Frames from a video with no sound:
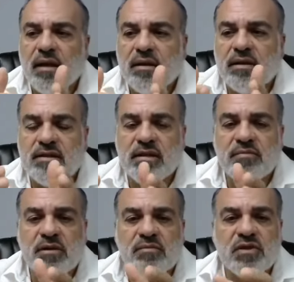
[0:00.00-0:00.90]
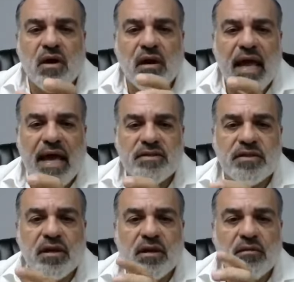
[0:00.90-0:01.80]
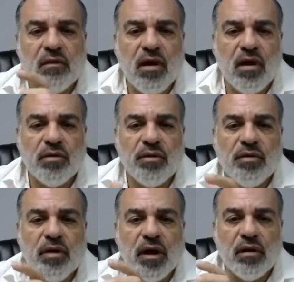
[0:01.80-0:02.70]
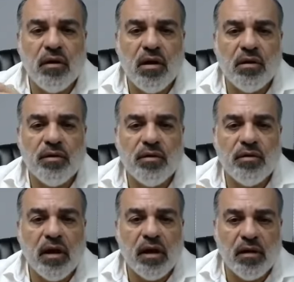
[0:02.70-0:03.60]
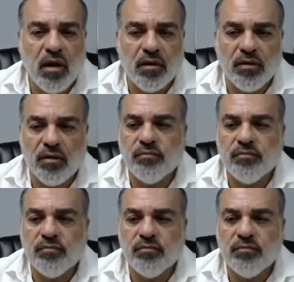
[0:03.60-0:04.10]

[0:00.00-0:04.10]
the symptoms are lasting longer and longer and longer.